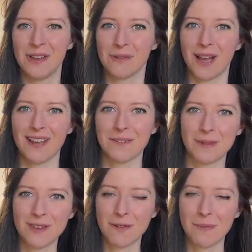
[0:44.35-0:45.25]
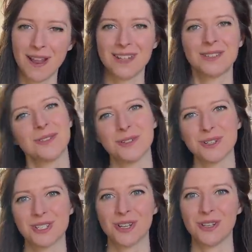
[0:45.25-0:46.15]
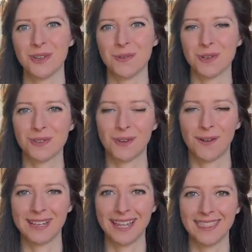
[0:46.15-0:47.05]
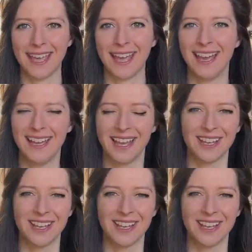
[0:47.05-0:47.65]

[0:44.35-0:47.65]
We'll have a bit of a plant tour, show you what's growing in there,